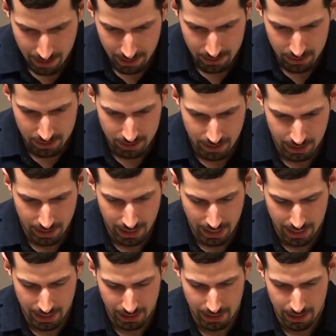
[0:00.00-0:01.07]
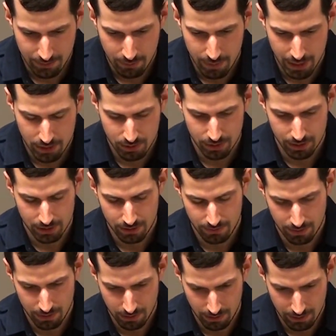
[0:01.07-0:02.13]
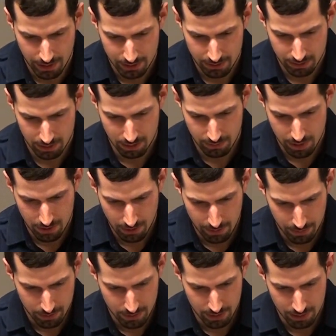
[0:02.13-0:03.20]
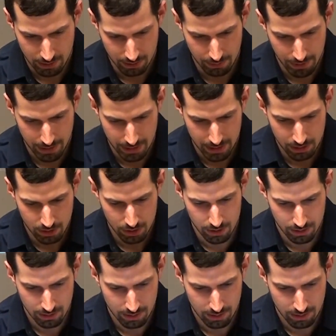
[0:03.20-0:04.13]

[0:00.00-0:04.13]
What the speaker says: And just like that, I can have a matrix field that's going to be represented on the page.